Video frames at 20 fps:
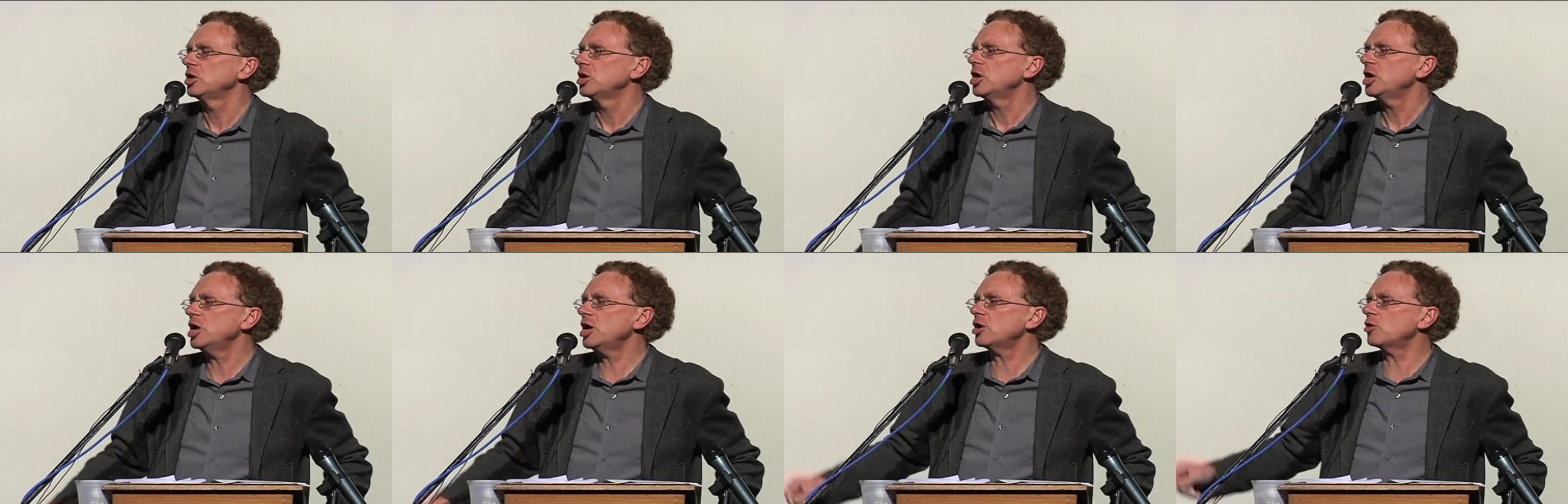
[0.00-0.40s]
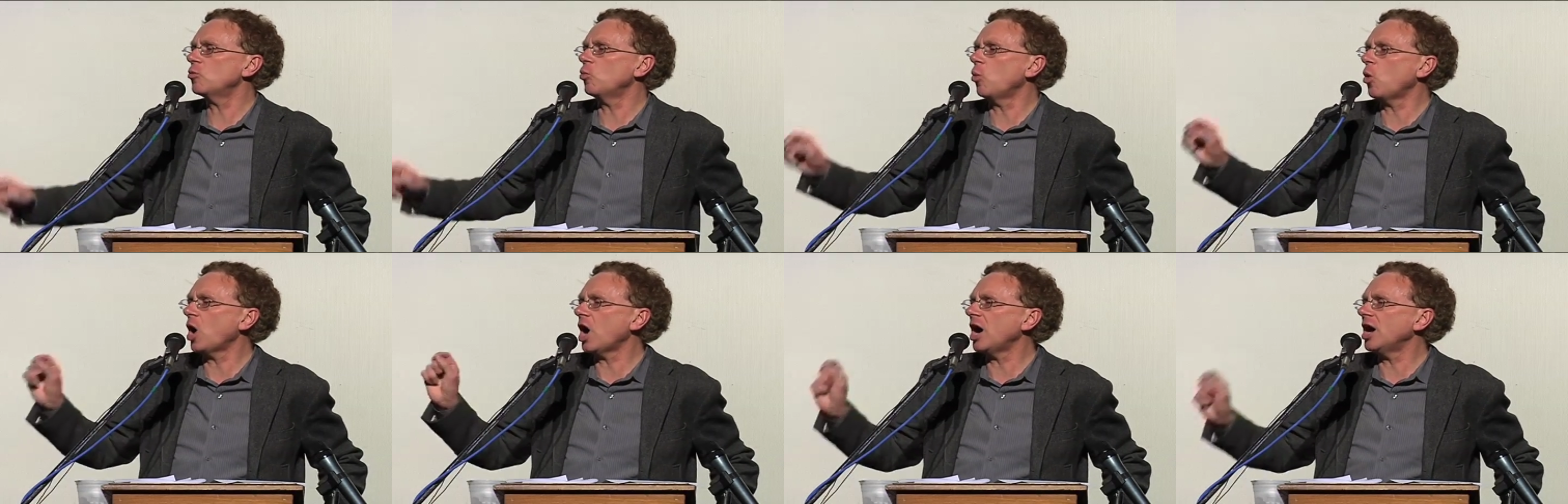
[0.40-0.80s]
It
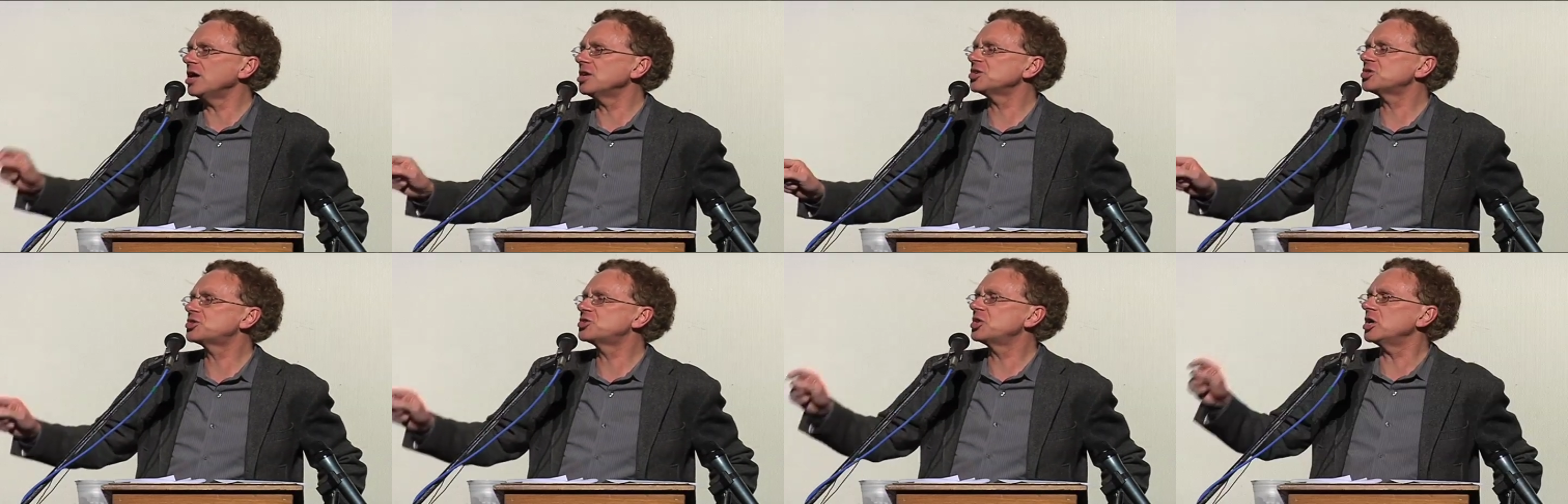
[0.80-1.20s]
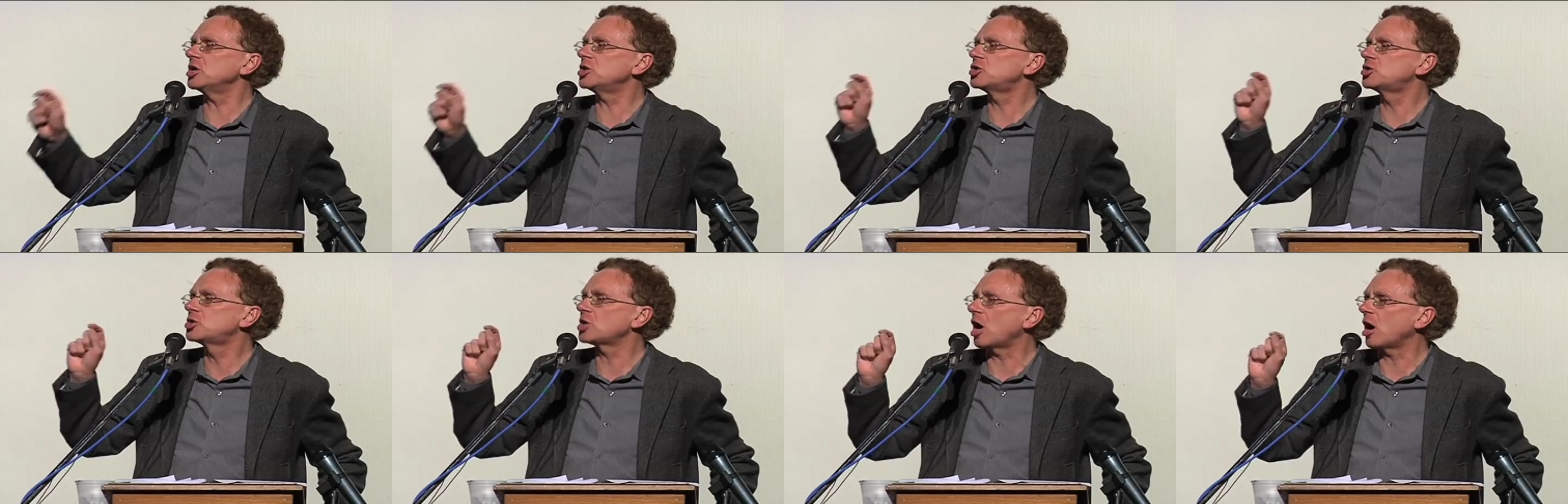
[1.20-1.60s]
was the
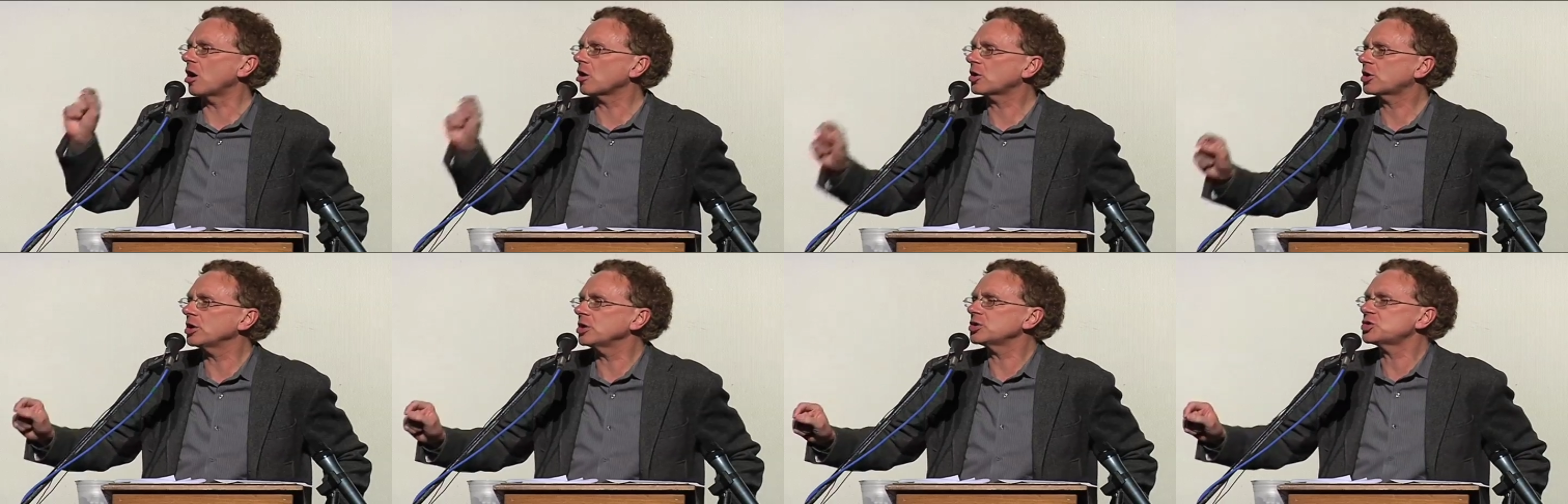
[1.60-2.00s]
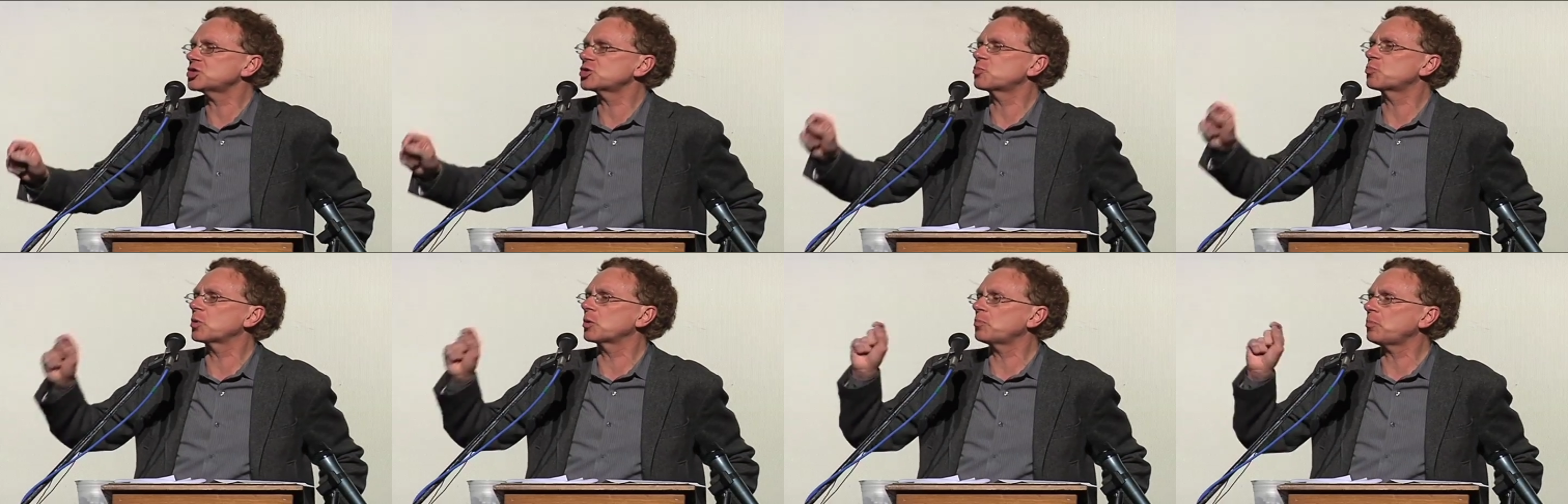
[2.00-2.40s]

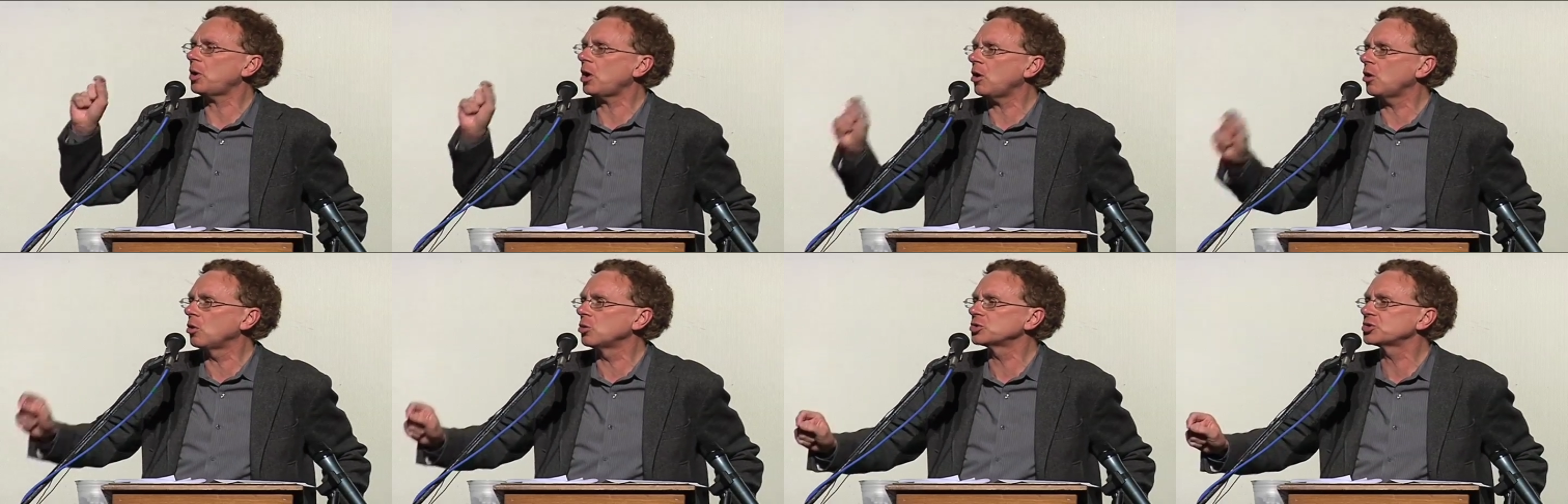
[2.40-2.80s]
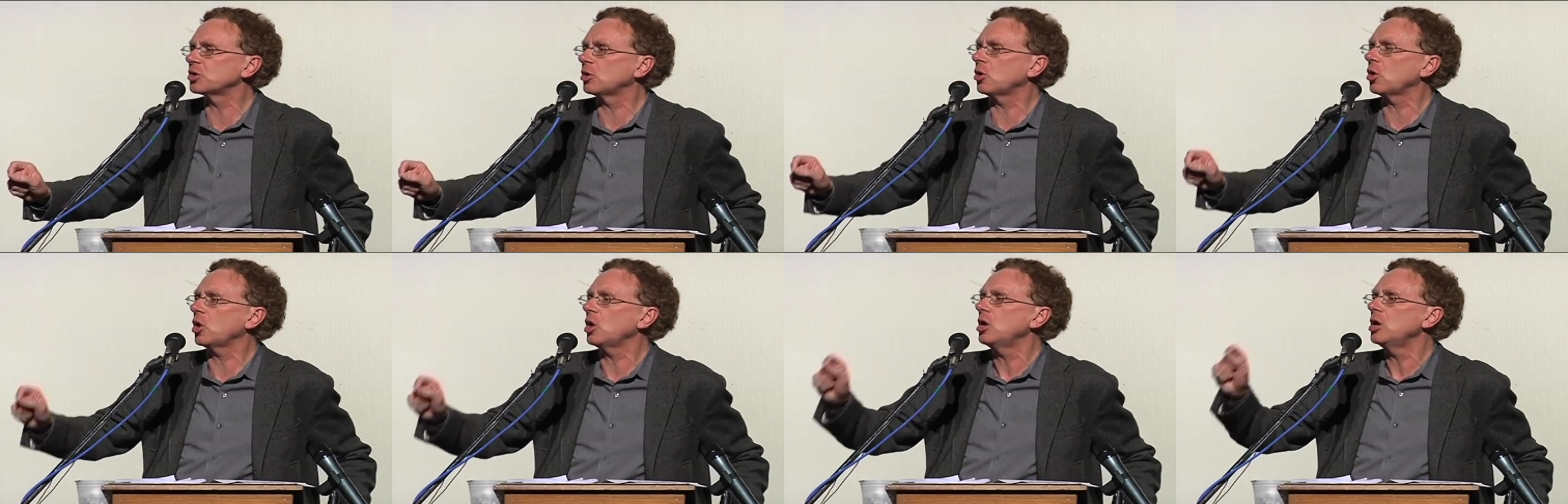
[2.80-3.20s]
darkest
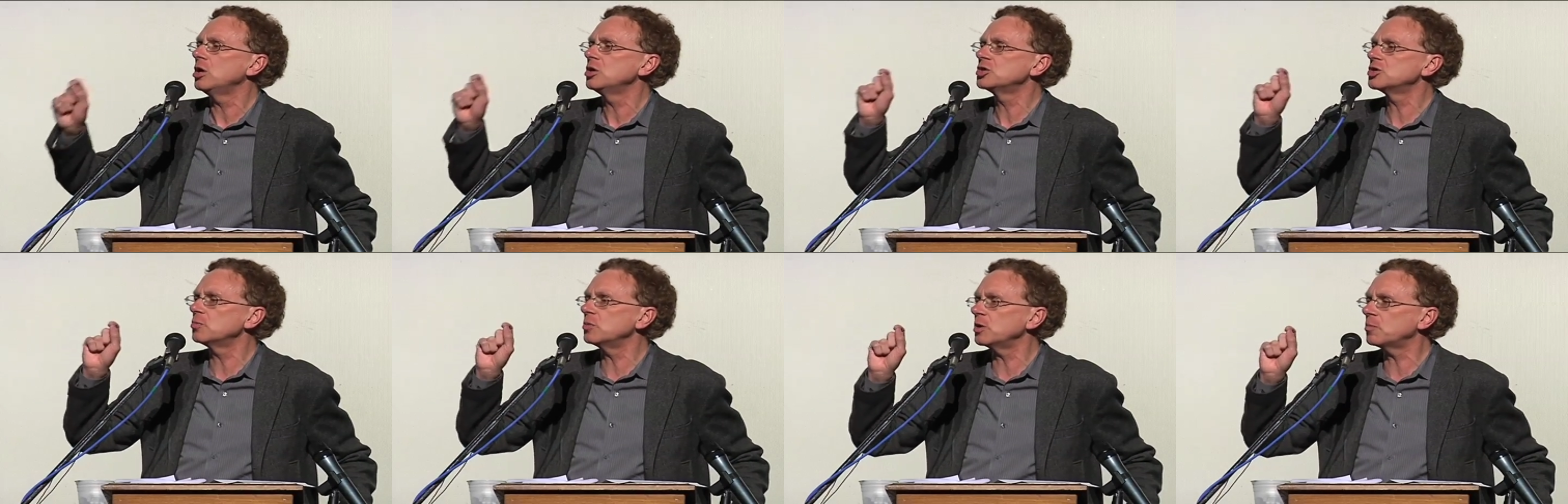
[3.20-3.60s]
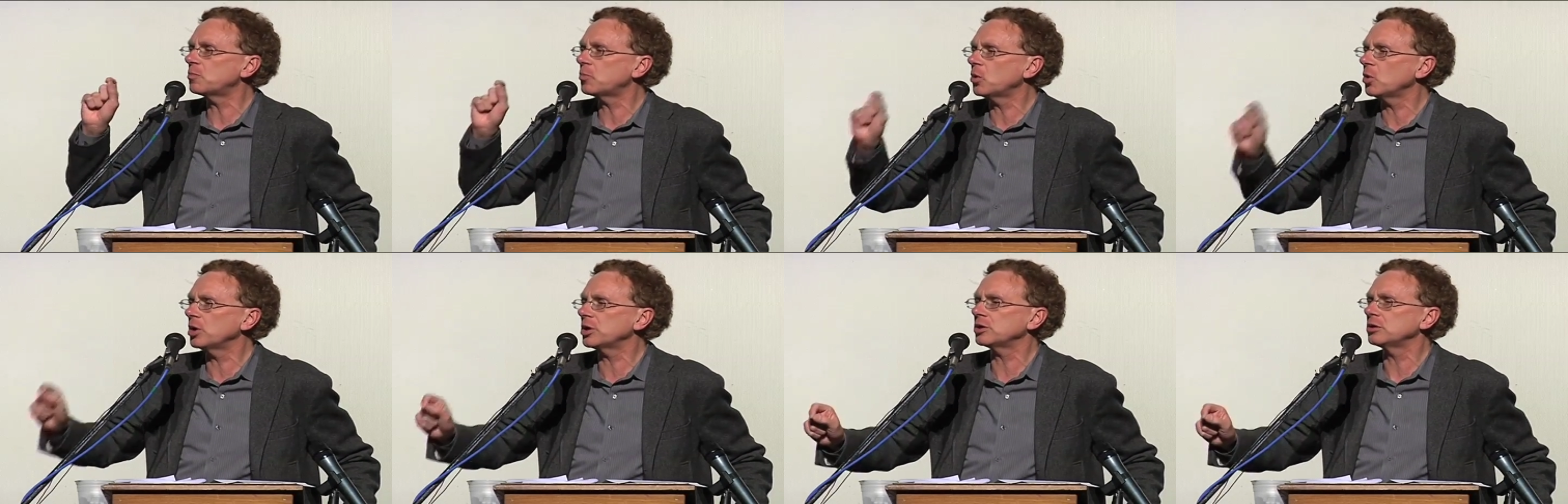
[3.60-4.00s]
proposal to be
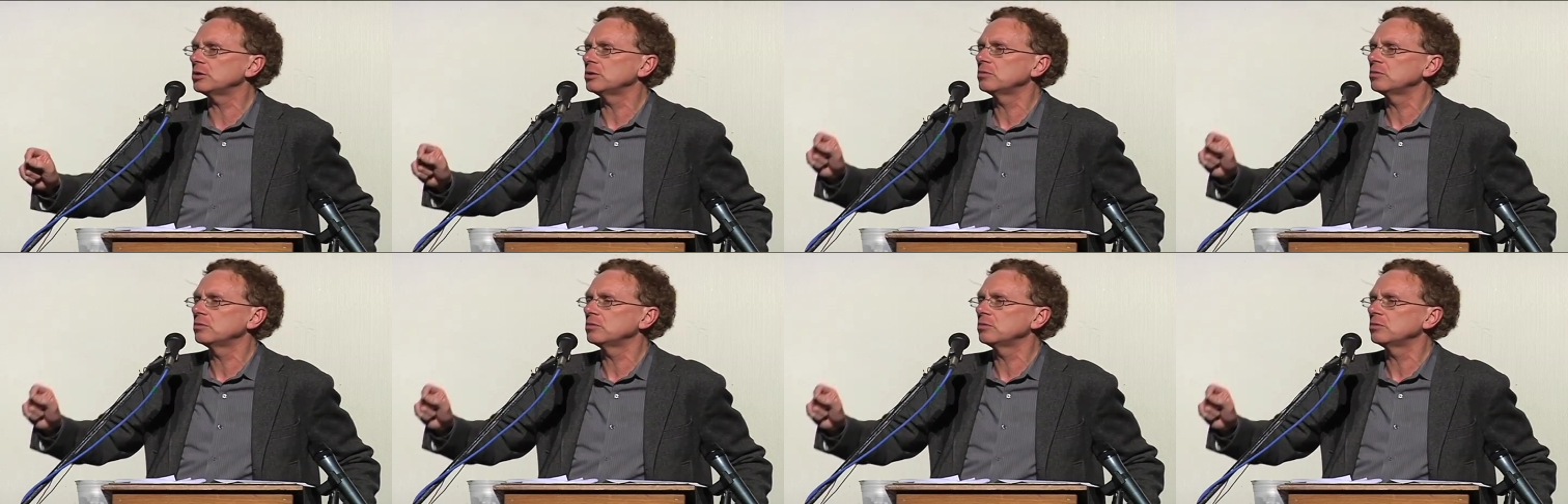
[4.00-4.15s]
put